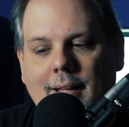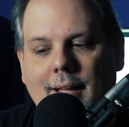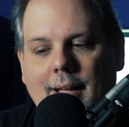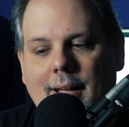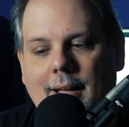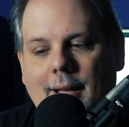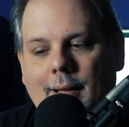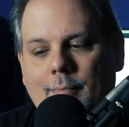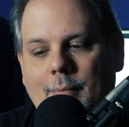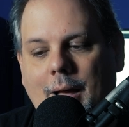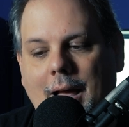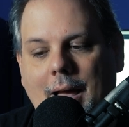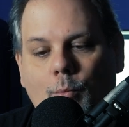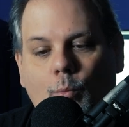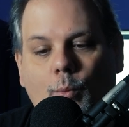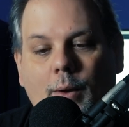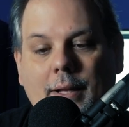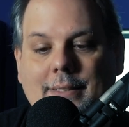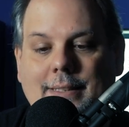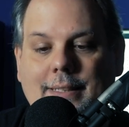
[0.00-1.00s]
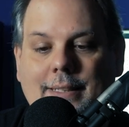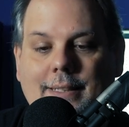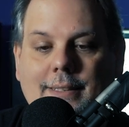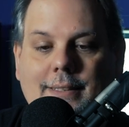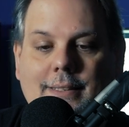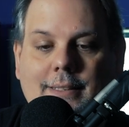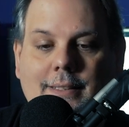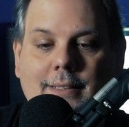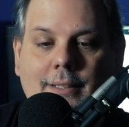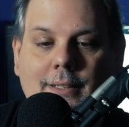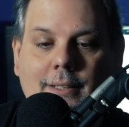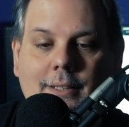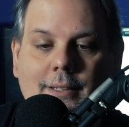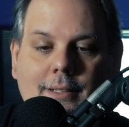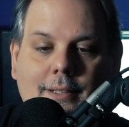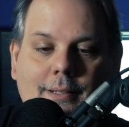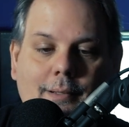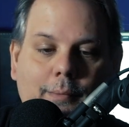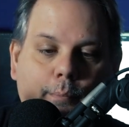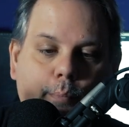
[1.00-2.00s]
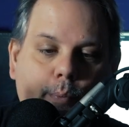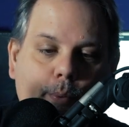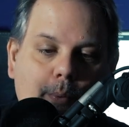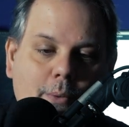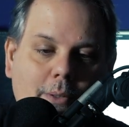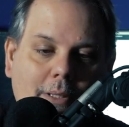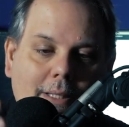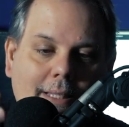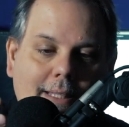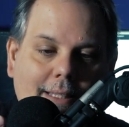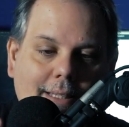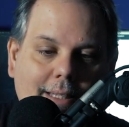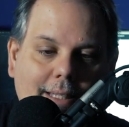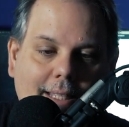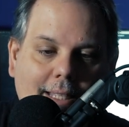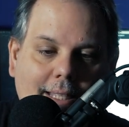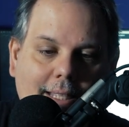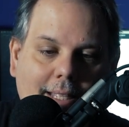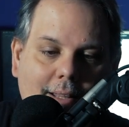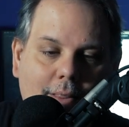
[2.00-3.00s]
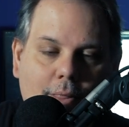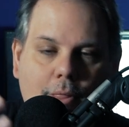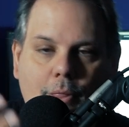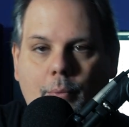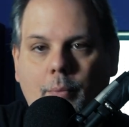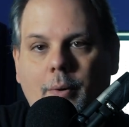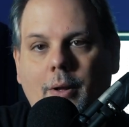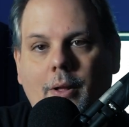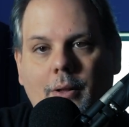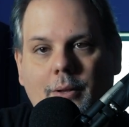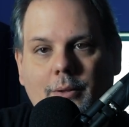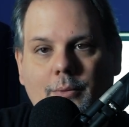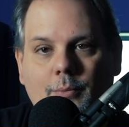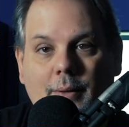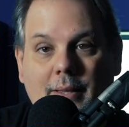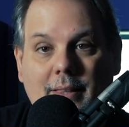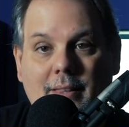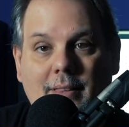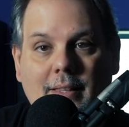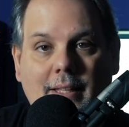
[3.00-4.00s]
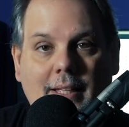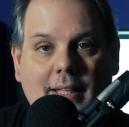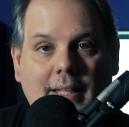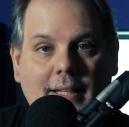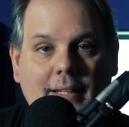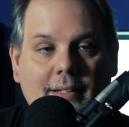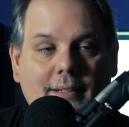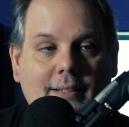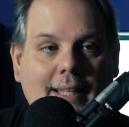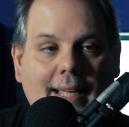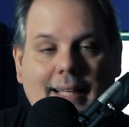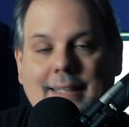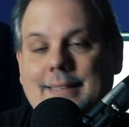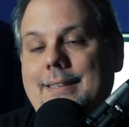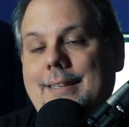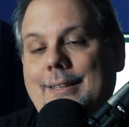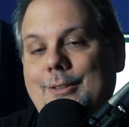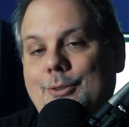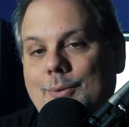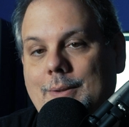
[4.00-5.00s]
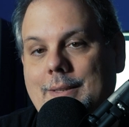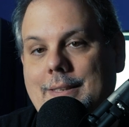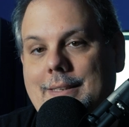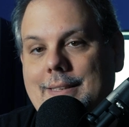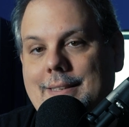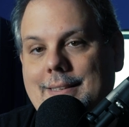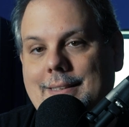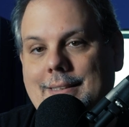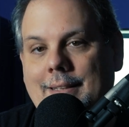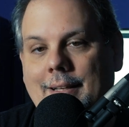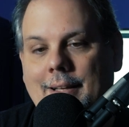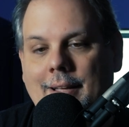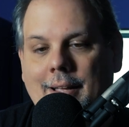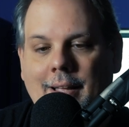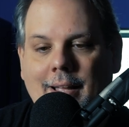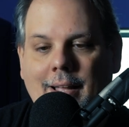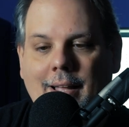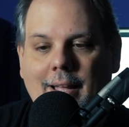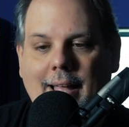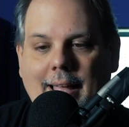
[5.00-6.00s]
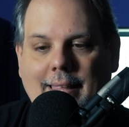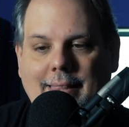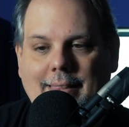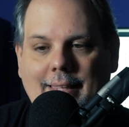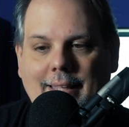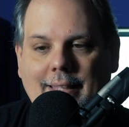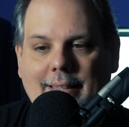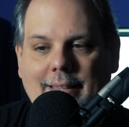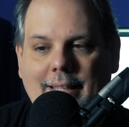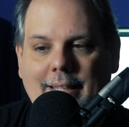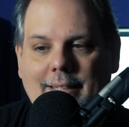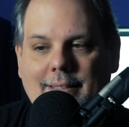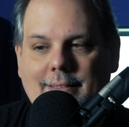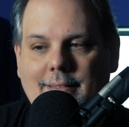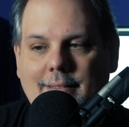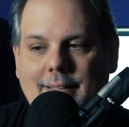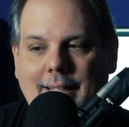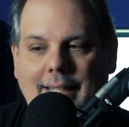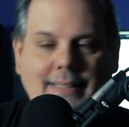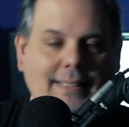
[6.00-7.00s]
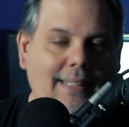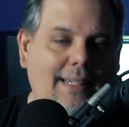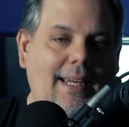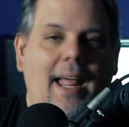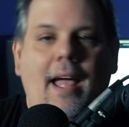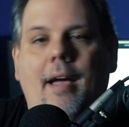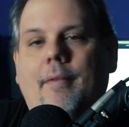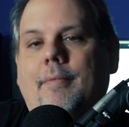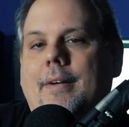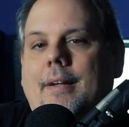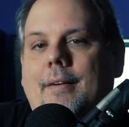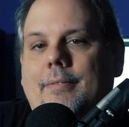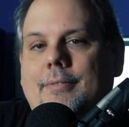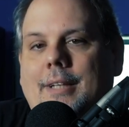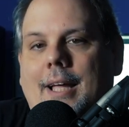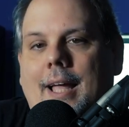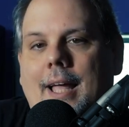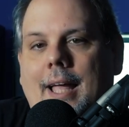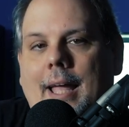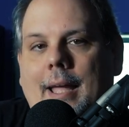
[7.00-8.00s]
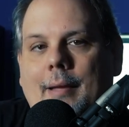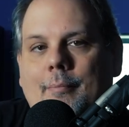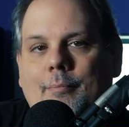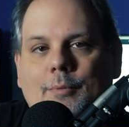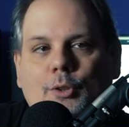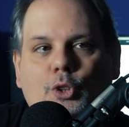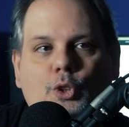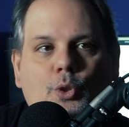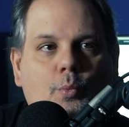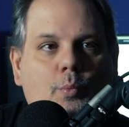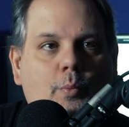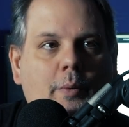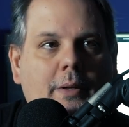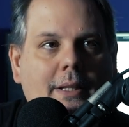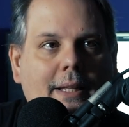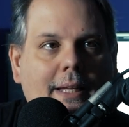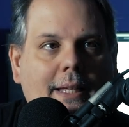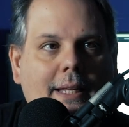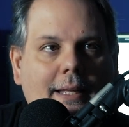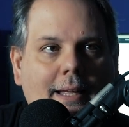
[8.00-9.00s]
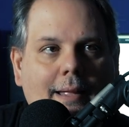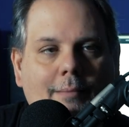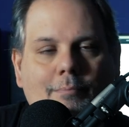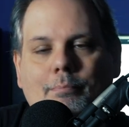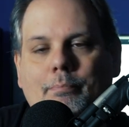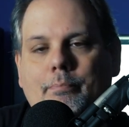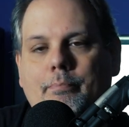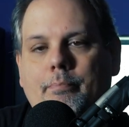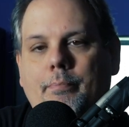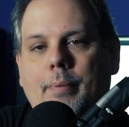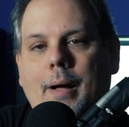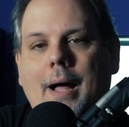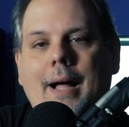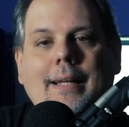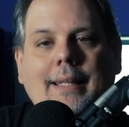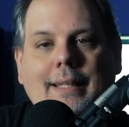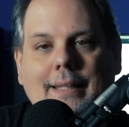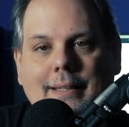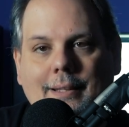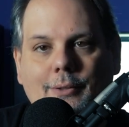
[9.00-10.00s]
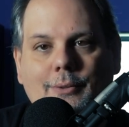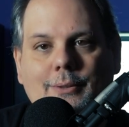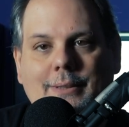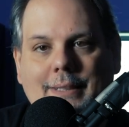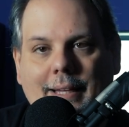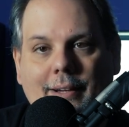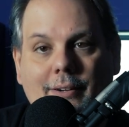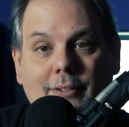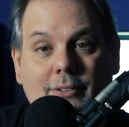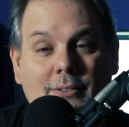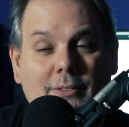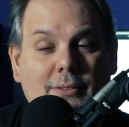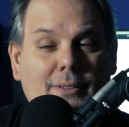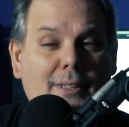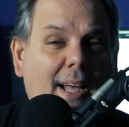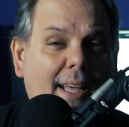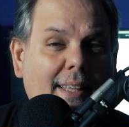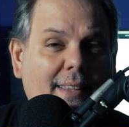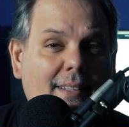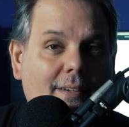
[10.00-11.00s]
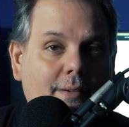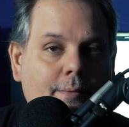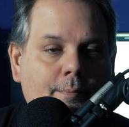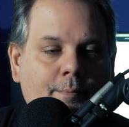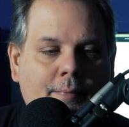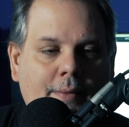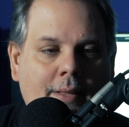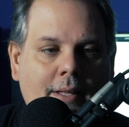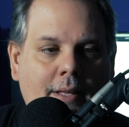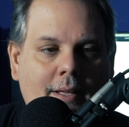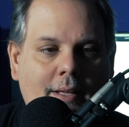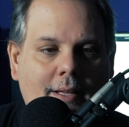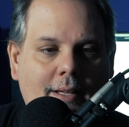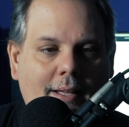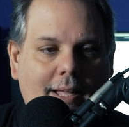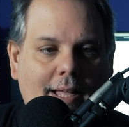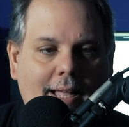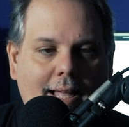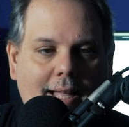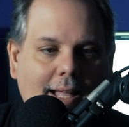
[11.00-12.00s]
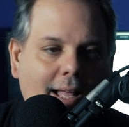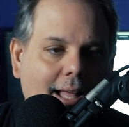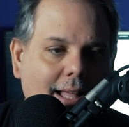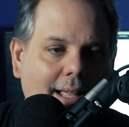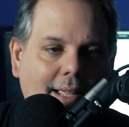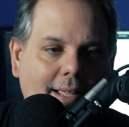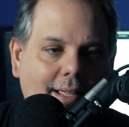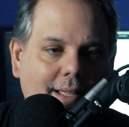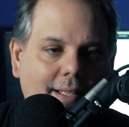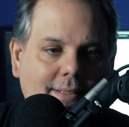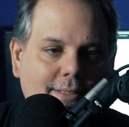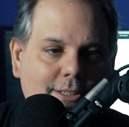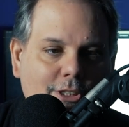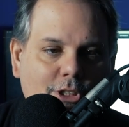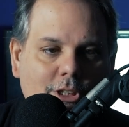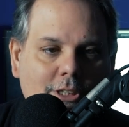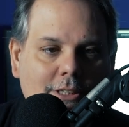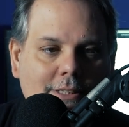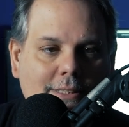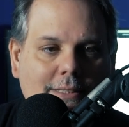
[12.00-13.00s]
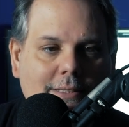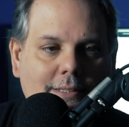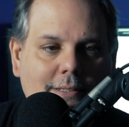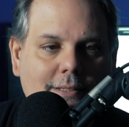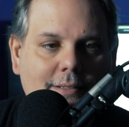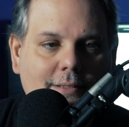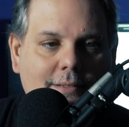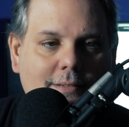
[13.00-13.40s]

I wasn't completely enthralled with the casting choices. I think that they didn't have enough time to really embody those characters either. It's just